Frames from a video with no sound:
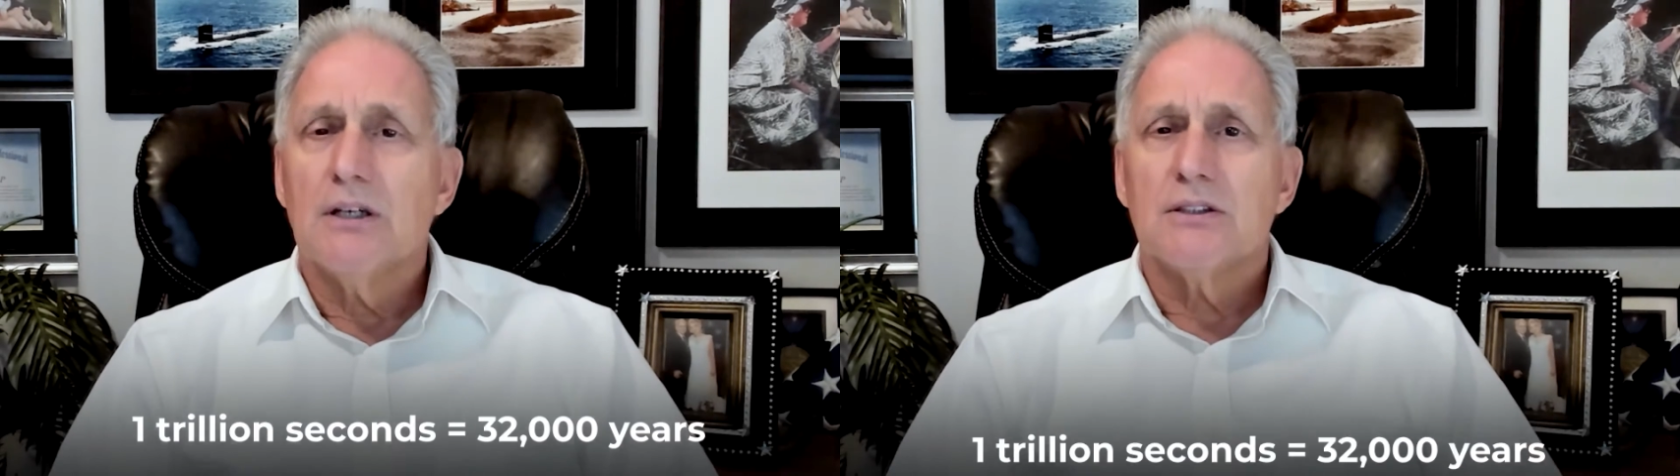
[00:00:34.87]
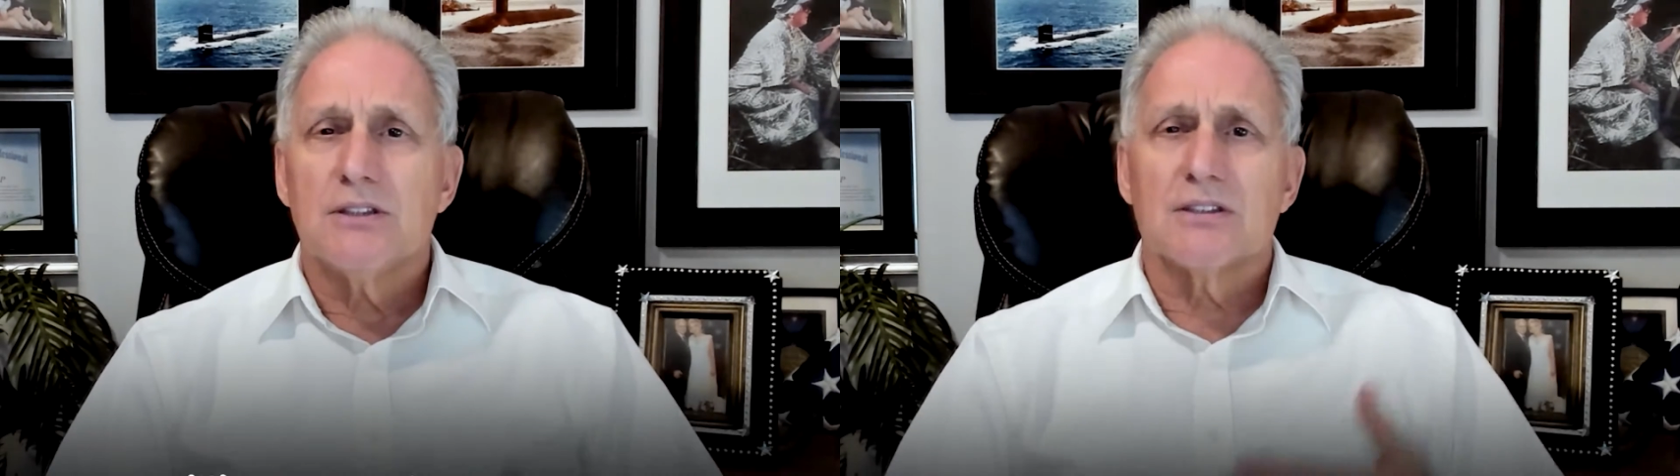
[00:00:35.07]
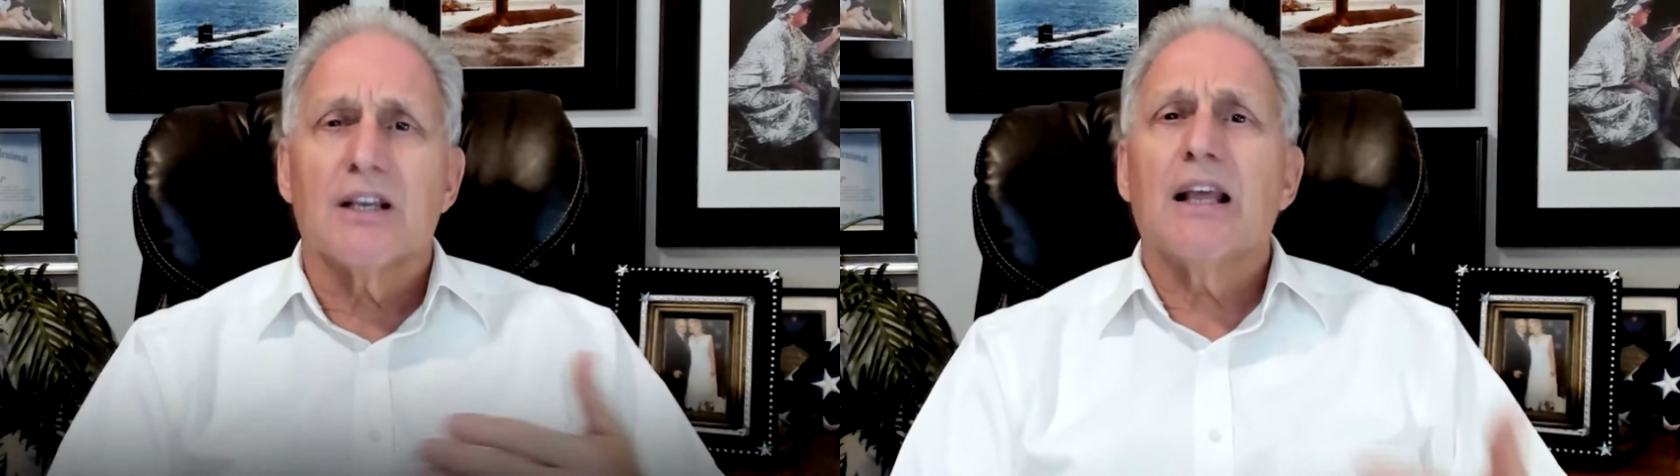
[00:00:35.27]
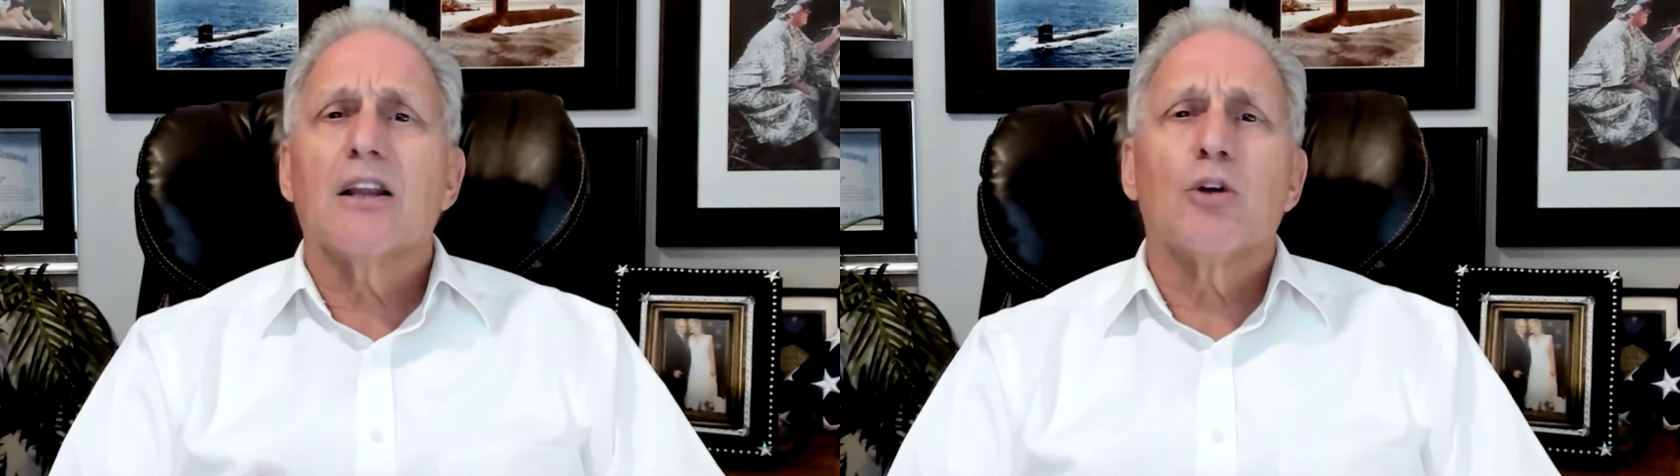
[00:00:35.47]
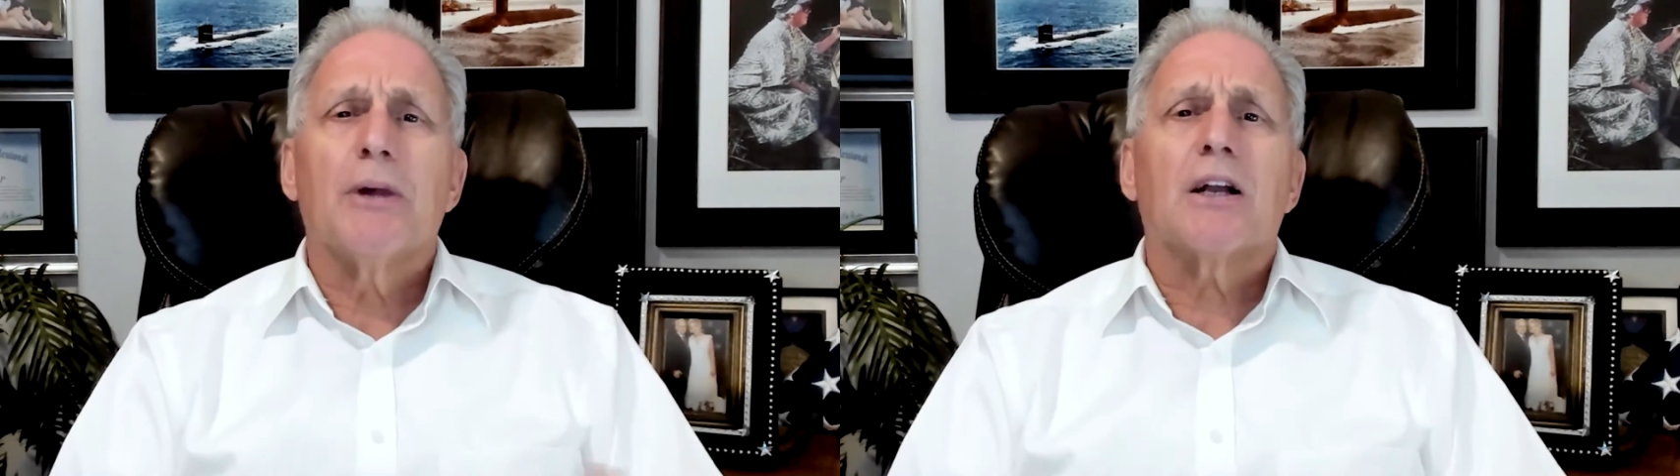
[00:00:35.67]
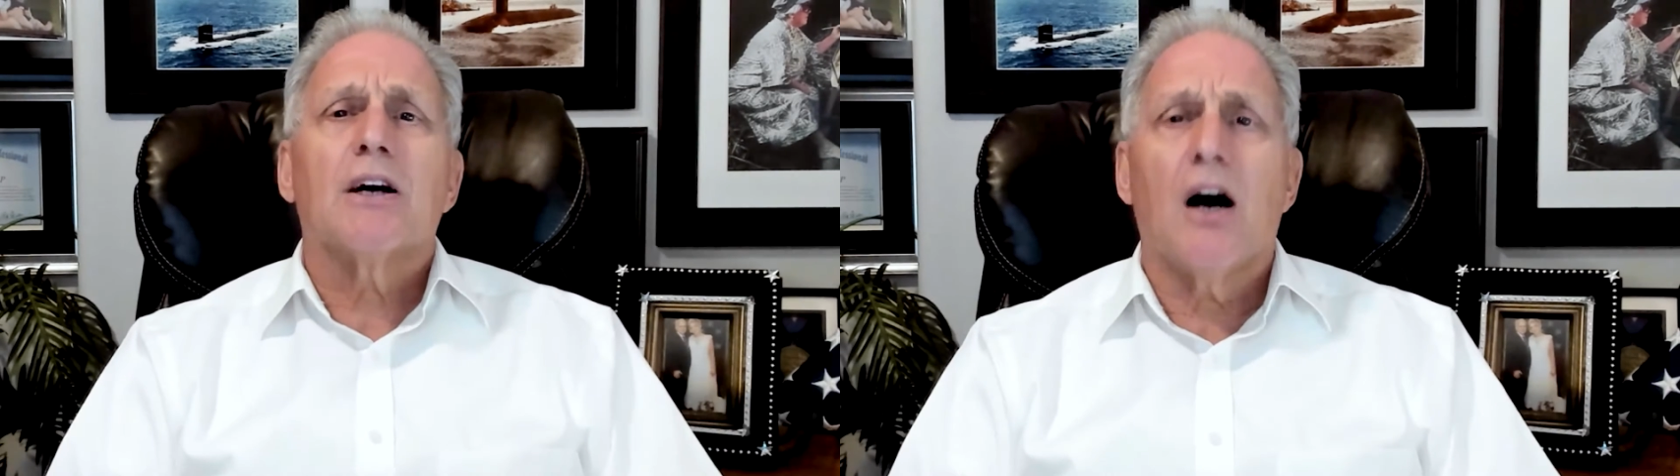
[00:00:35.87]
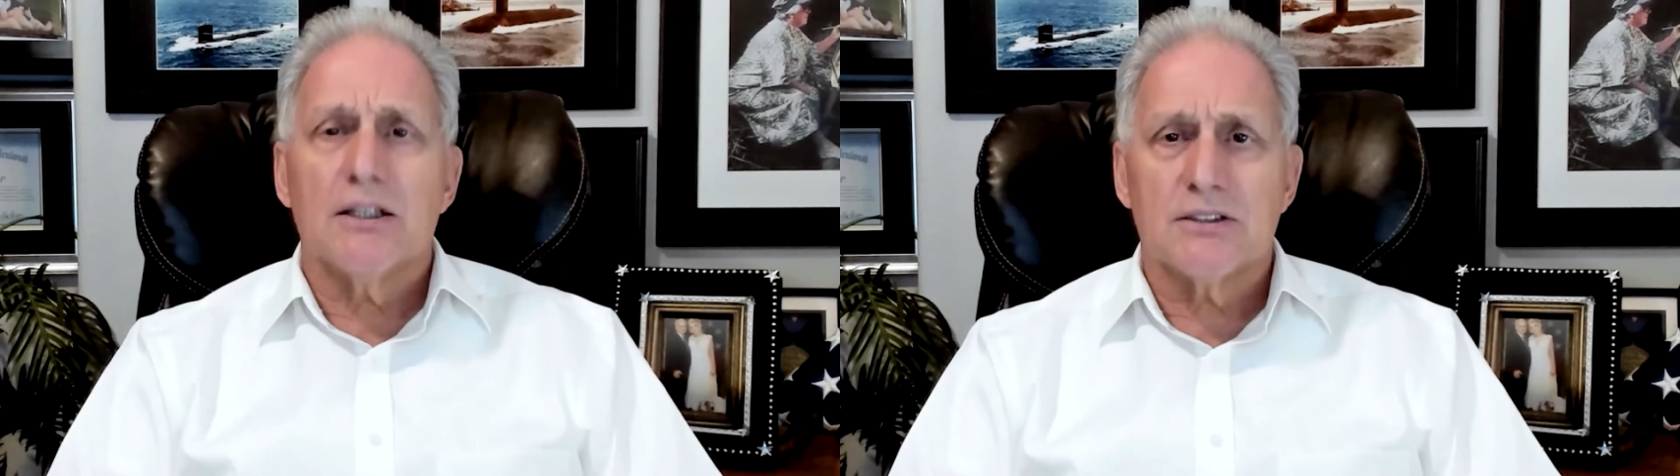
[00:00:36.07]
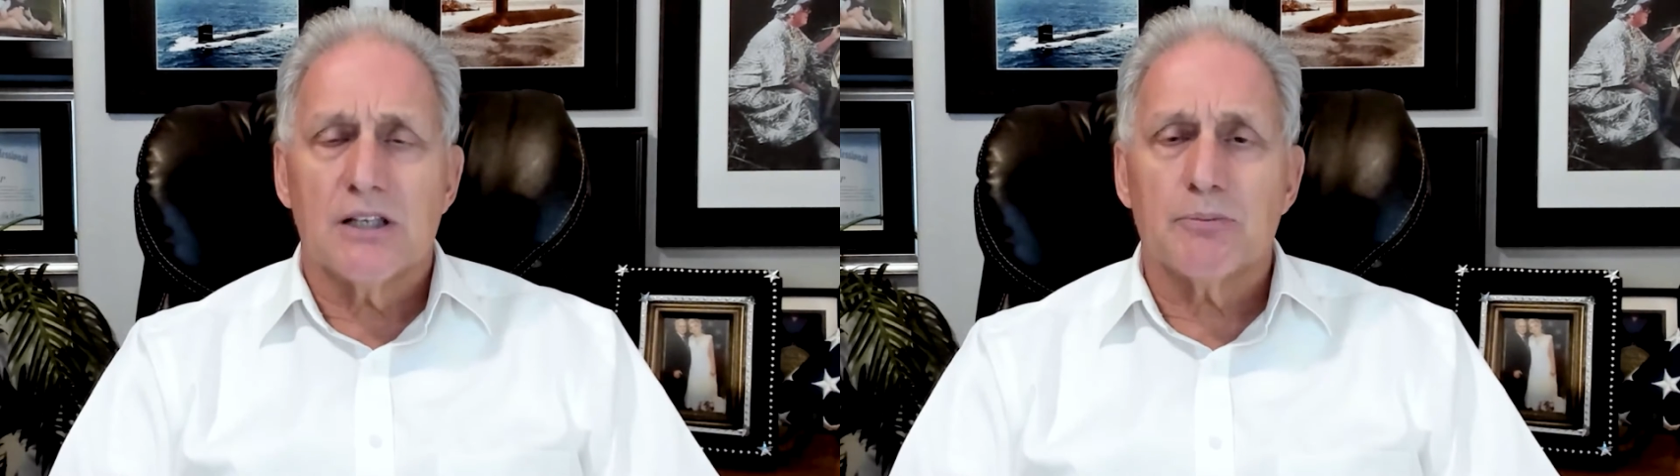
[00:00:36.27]
Just to get a little bit of
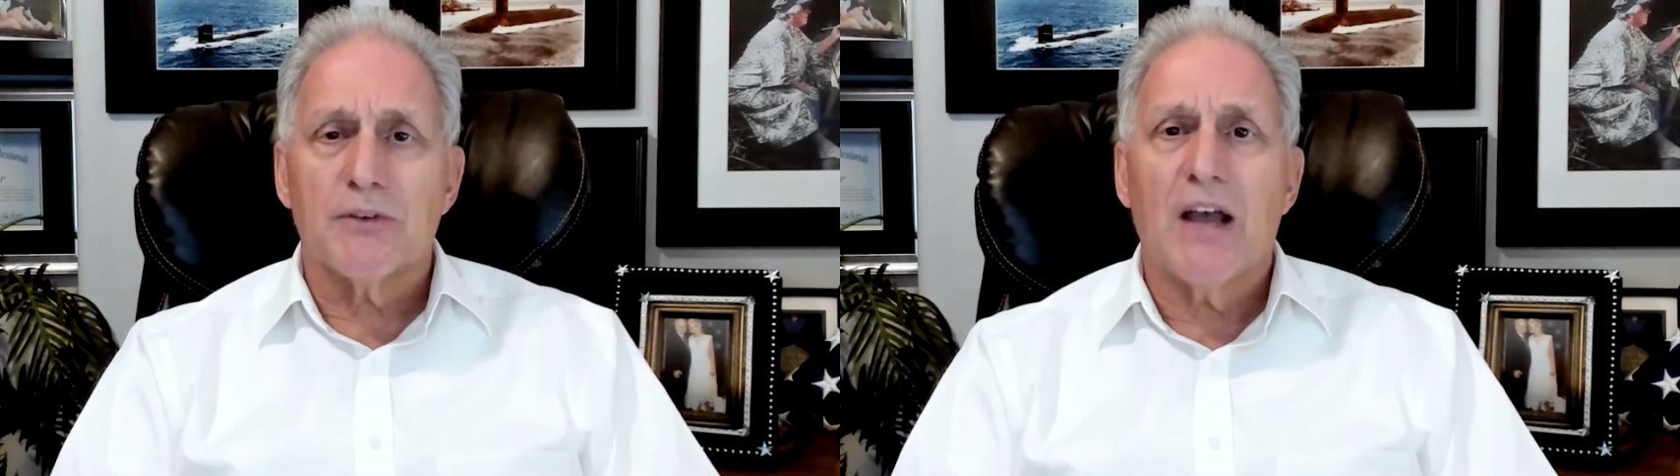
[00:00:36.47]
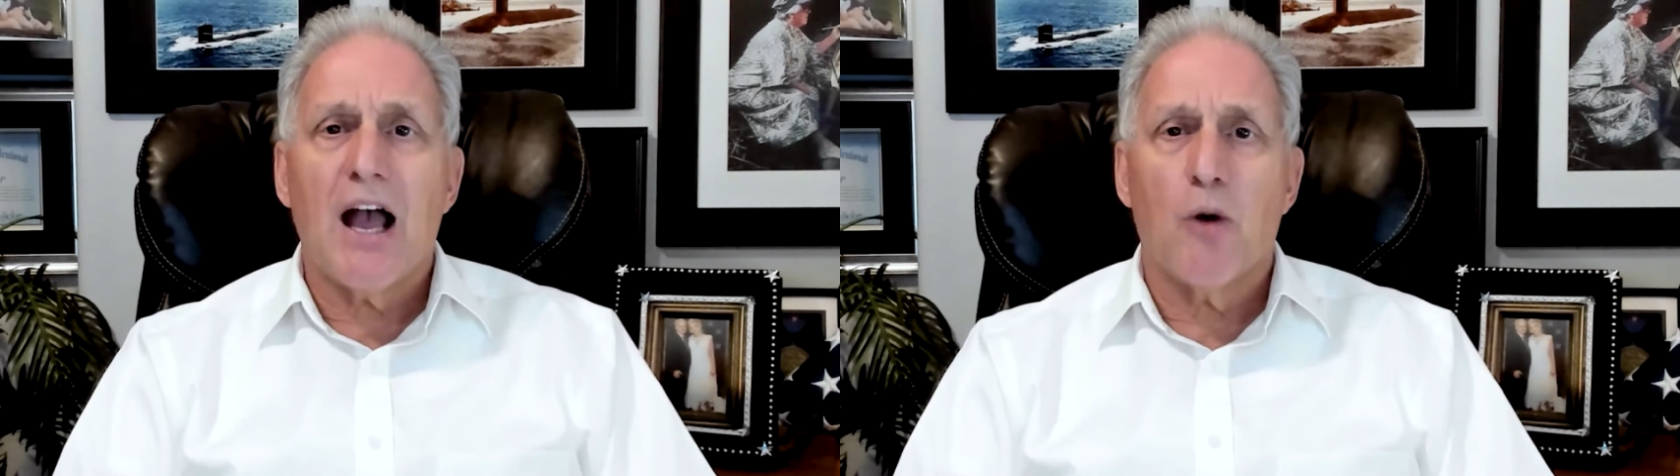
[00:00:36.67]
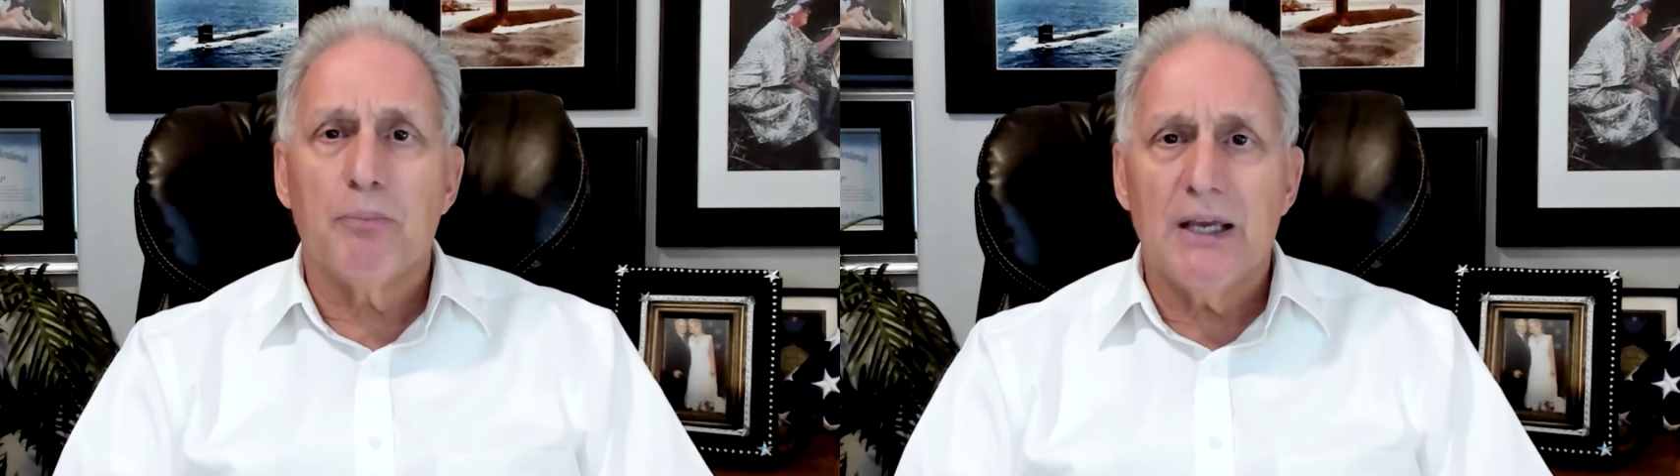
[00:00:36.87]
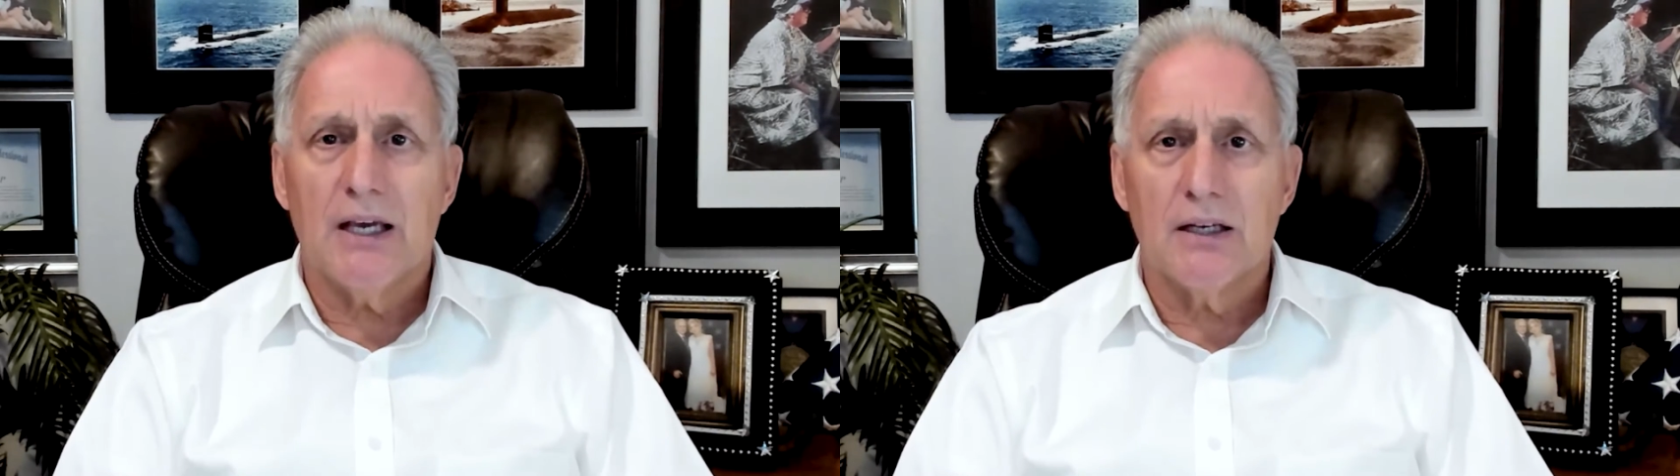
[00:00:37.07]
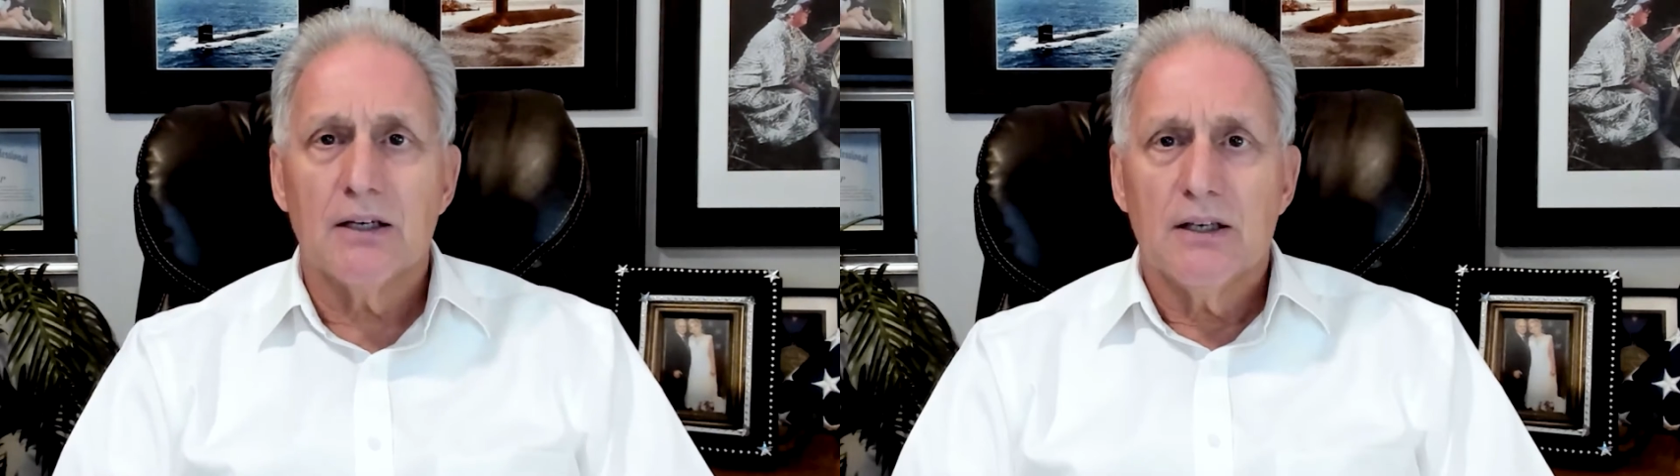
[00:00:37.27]
concept of how big